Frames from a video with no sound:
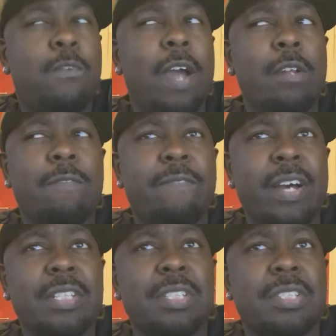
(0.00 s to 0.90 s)
Final
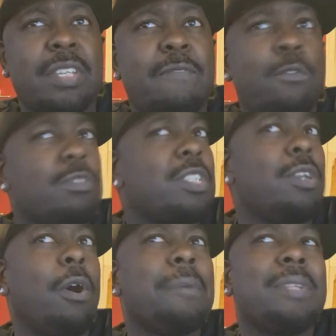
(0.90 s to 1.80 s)
Fantasy
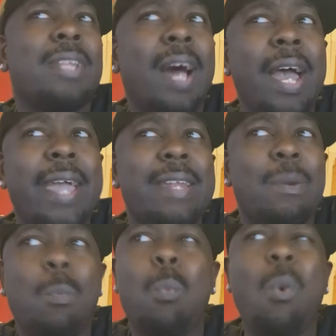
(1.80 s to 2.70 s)
fourteen Online.
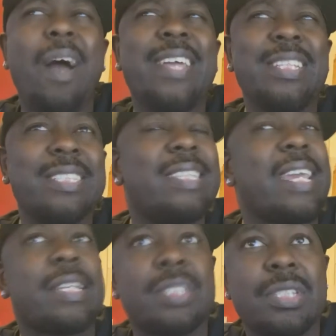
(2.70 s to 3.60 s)
What is
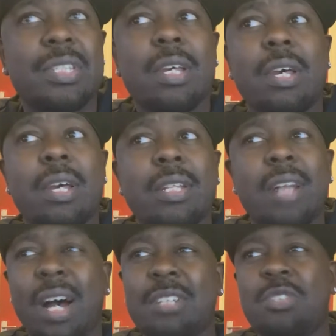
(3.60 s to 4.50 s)
this?
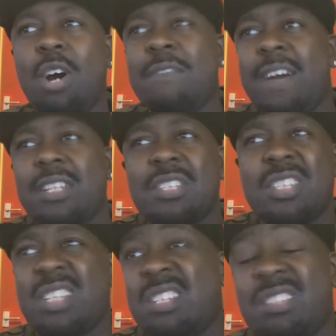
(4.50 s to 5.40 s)
No, it's not a fact. This
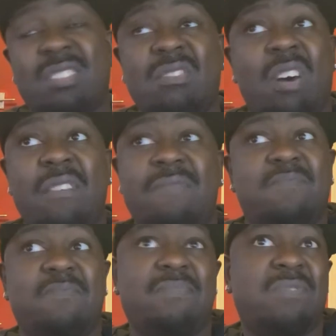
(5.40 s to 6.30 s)
is not a.
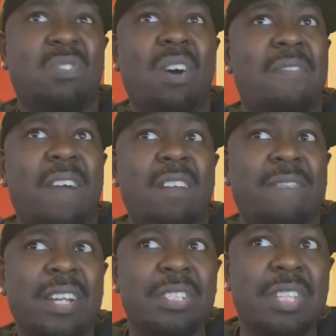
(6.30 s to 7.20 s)
It's not a Final
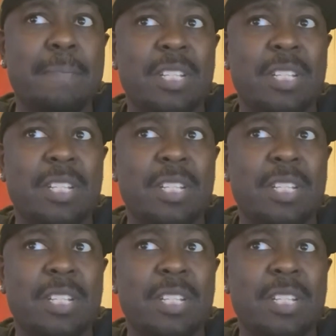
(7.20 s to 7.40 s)
Fantasy.